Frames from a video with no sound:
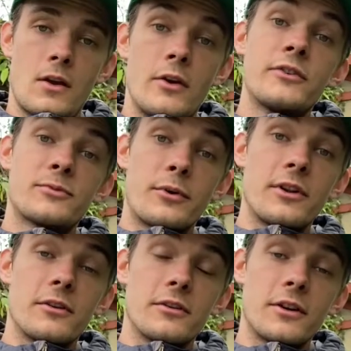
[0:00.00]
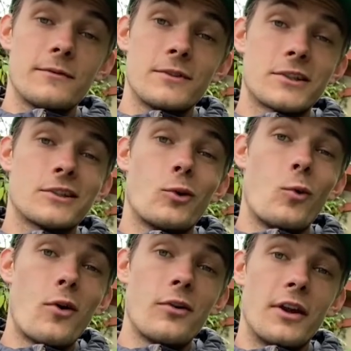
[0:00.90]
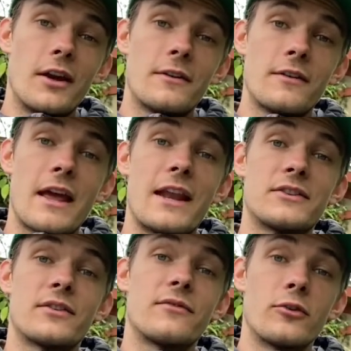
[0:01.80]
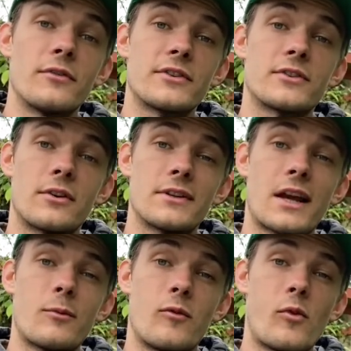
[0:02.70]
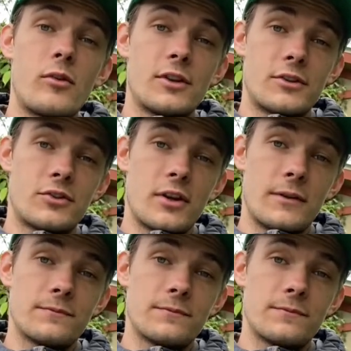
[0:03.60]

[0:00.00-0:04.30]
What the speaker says: Spoiler alert, this is a walnut, and it's the fruit of a certain type of walnut tree.